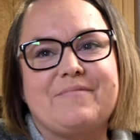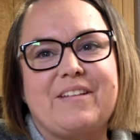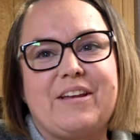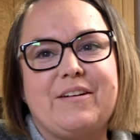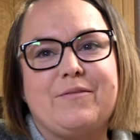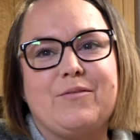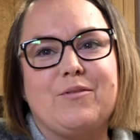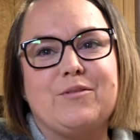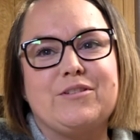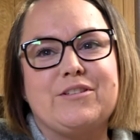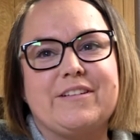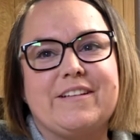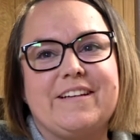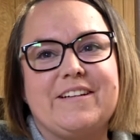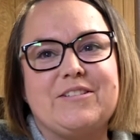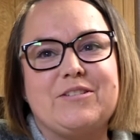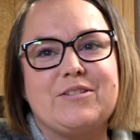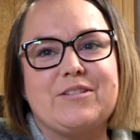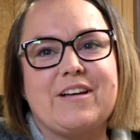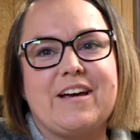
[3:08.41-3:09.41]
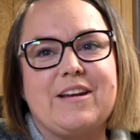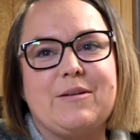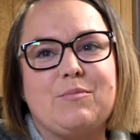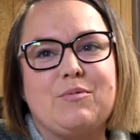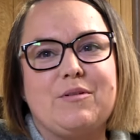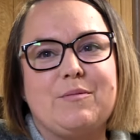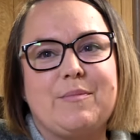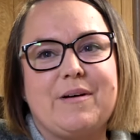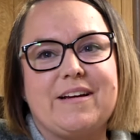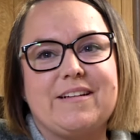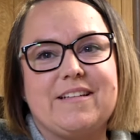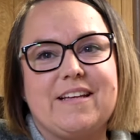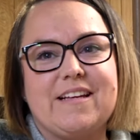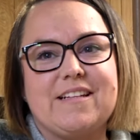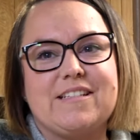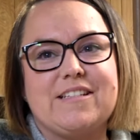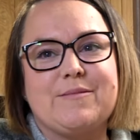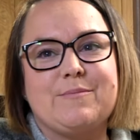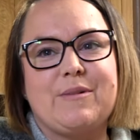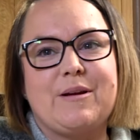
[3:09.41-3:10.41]
unfortunately, it just kind of put a bad
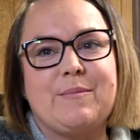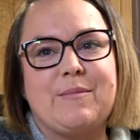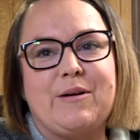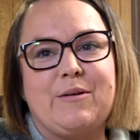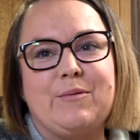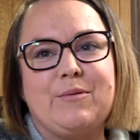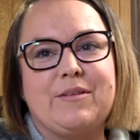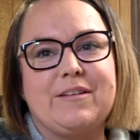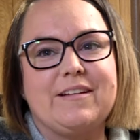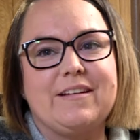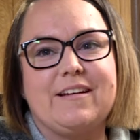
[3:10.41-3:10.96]
taste in my mouth,